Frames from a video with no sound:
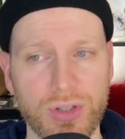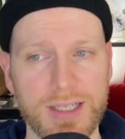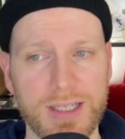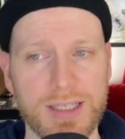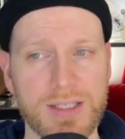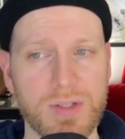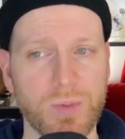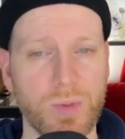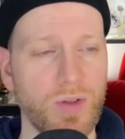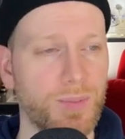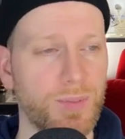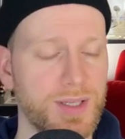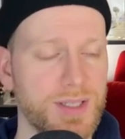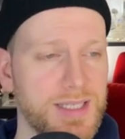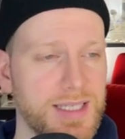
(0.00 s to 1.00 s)
It's twelve
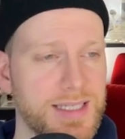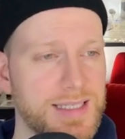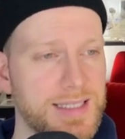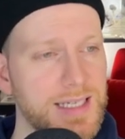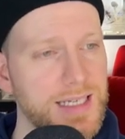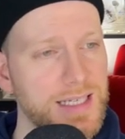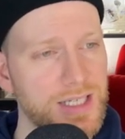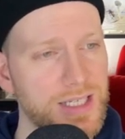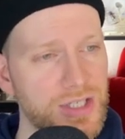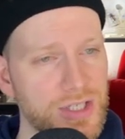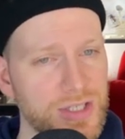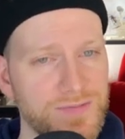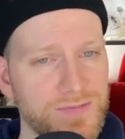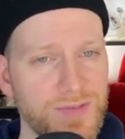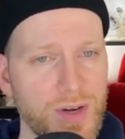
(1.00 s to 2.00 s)
by sixteen
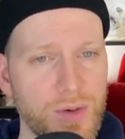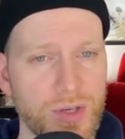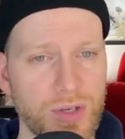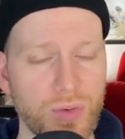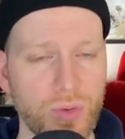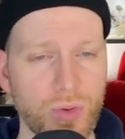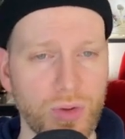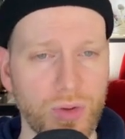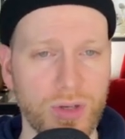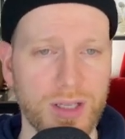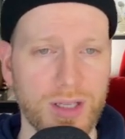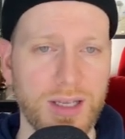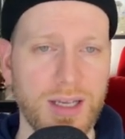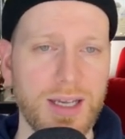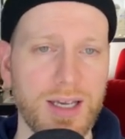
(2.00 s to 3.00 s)
inches, very cool
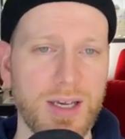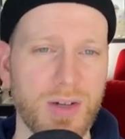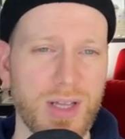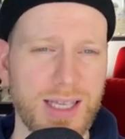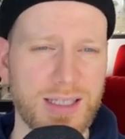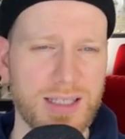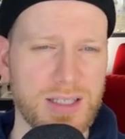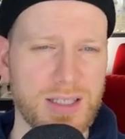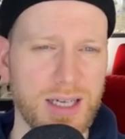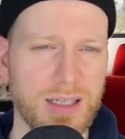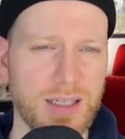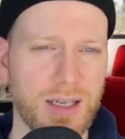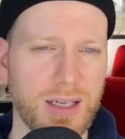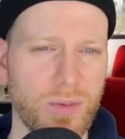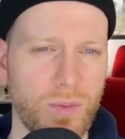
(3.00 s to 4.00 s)
looking, like this kind
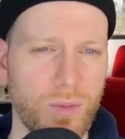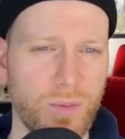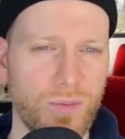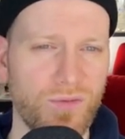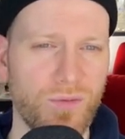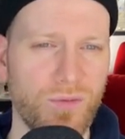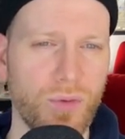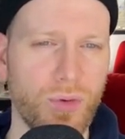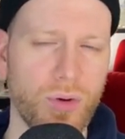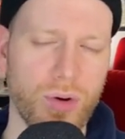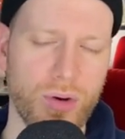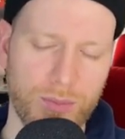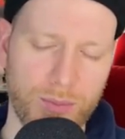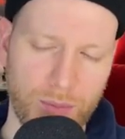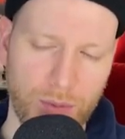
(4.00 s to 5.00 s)
of like
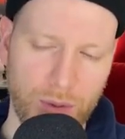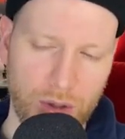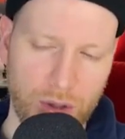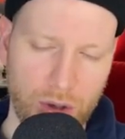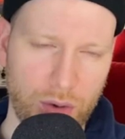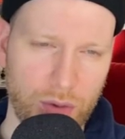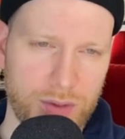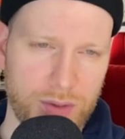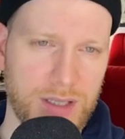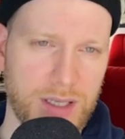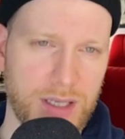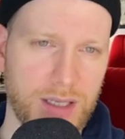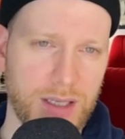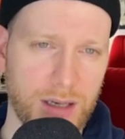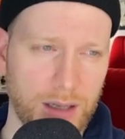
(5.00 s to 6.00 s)
warm,
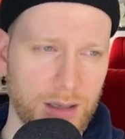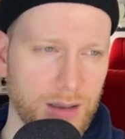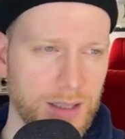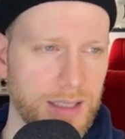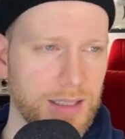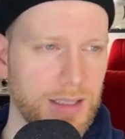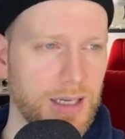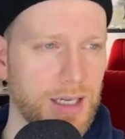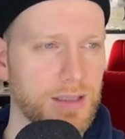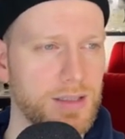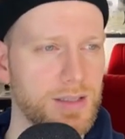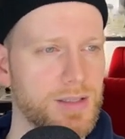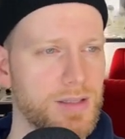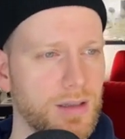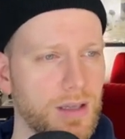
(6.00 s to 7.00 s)
cozy, cuddly
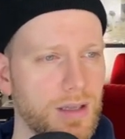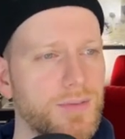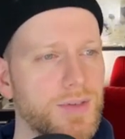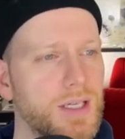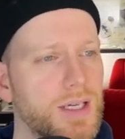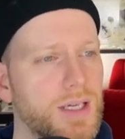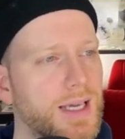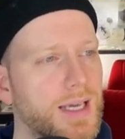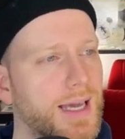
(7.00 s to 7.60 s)
colors. Love it.